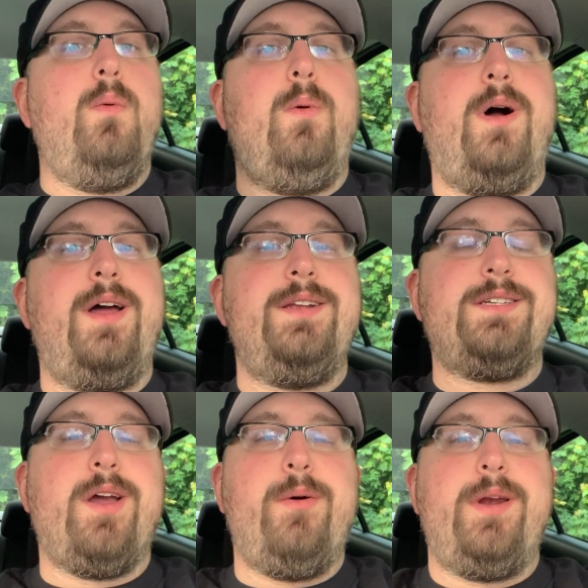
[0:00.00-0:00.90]
What
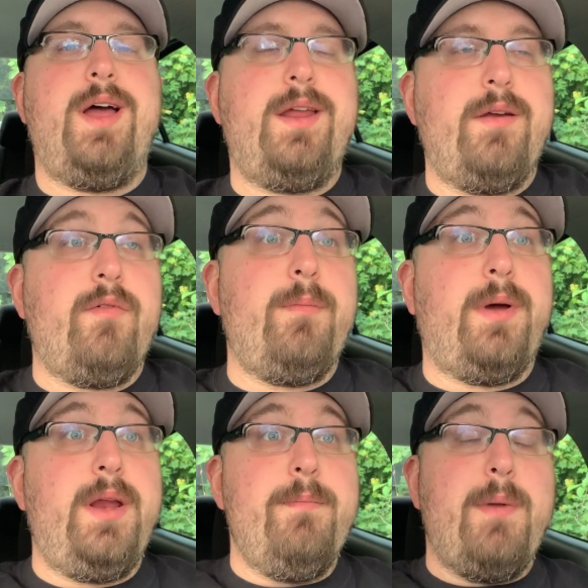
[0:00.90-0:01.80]
is going on,
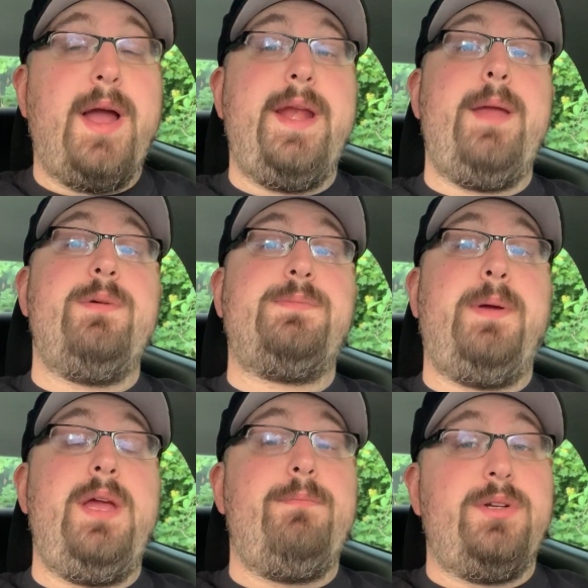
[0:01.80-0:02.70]
everybody? My name is
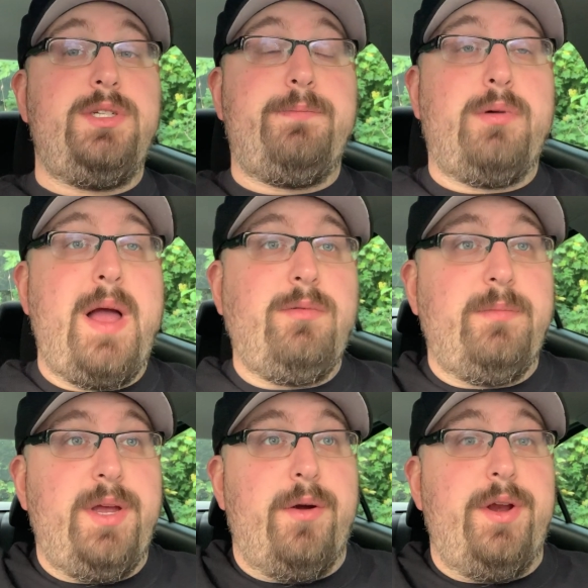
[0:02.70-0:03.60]
Pete, but you
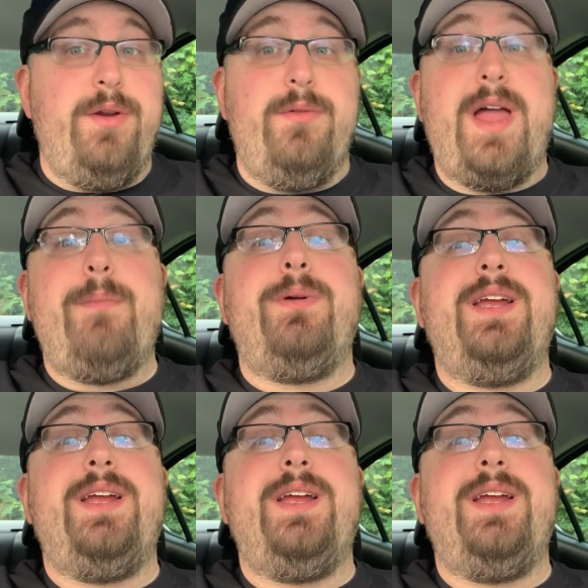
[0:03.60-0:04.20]
probably already knew that.